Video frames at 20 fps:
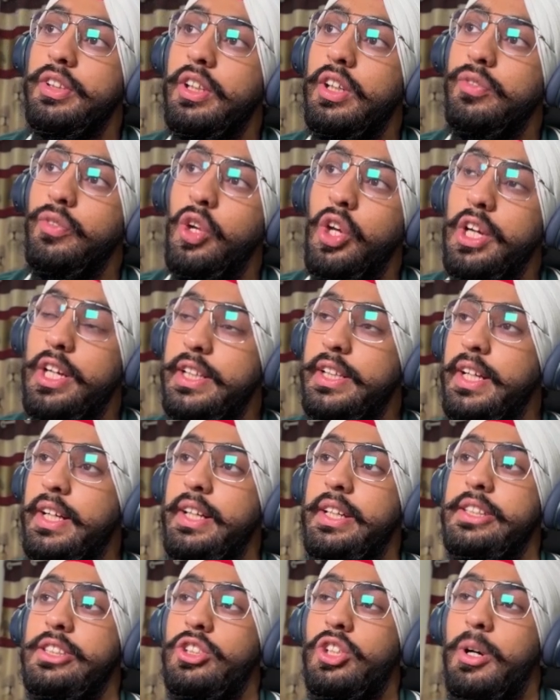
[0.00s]
wallet that
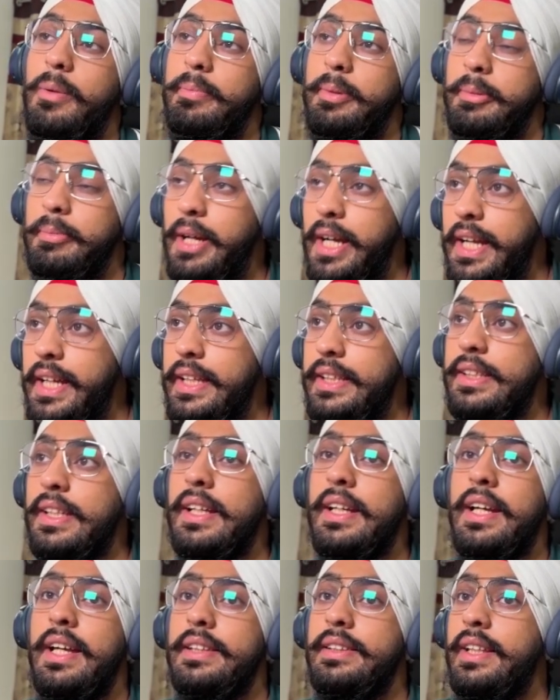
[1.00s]
is compromised.
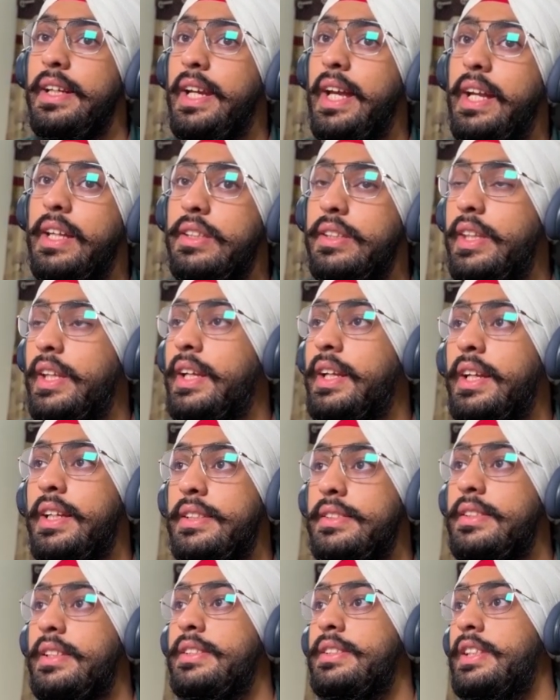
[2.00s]
The next thing
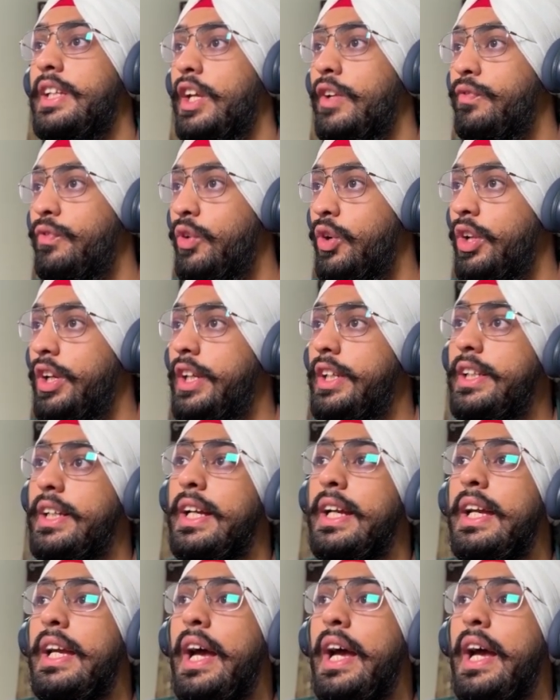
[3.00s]
is the safe wallet.